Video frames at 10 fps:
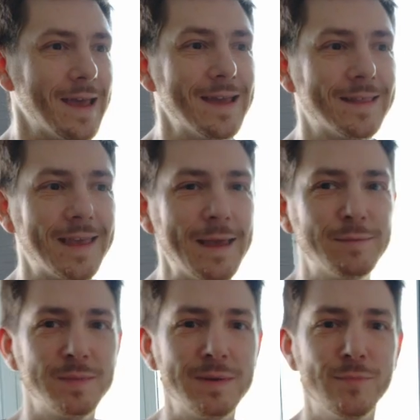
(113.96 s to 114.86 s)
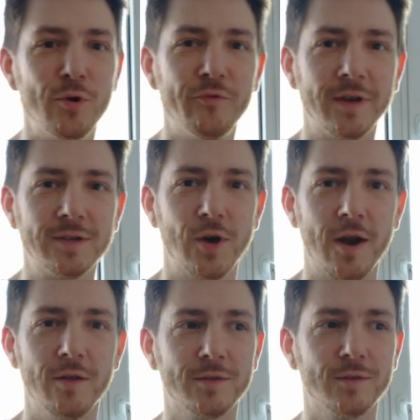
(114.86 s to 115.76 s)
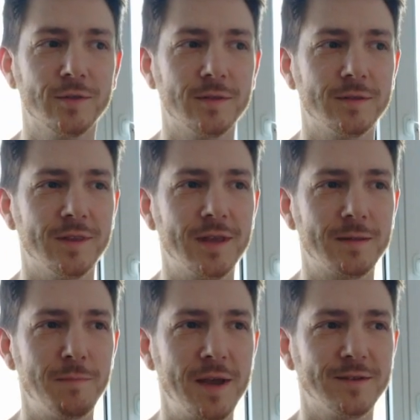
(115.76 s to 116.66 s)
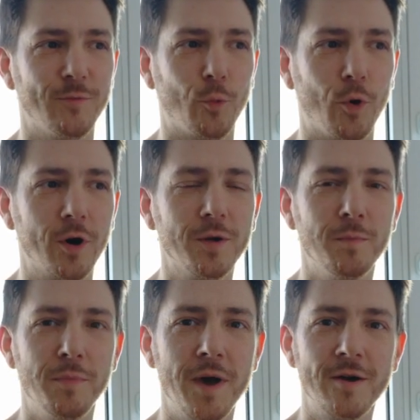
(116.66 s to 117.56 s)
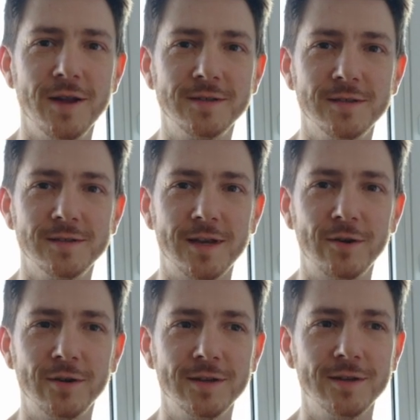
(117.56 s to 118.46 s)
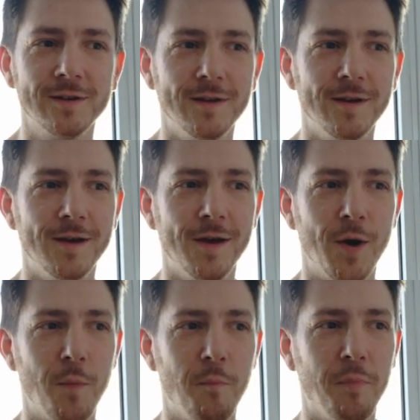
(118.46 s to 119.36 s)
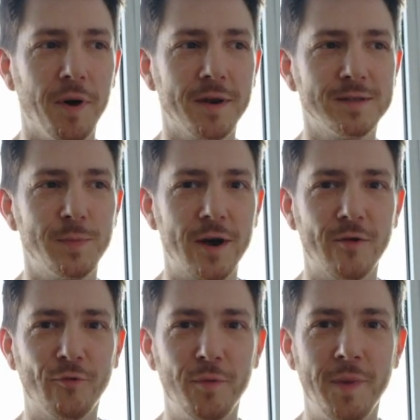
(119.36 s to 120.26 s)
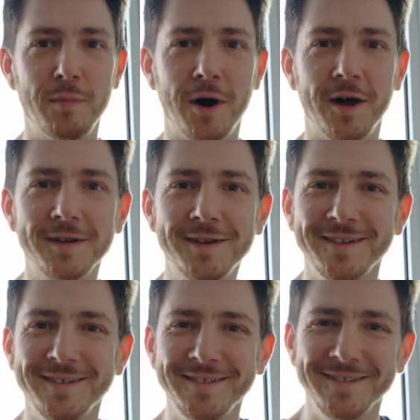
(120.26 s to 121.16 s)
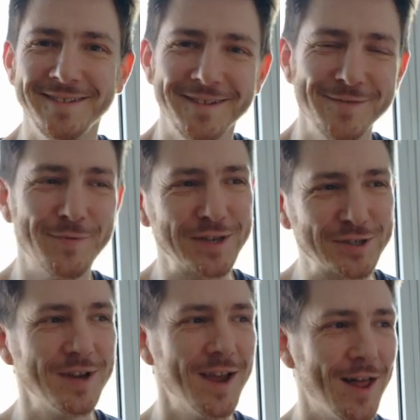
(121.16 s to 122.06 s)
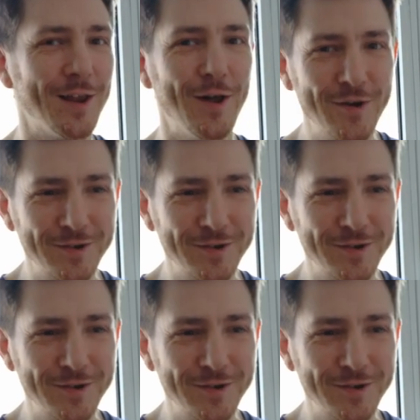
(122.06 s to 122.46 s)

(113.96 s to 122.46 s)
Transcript: It keeps me moving. So I don't think it makes the work better necessarily, but it's better for my body, which long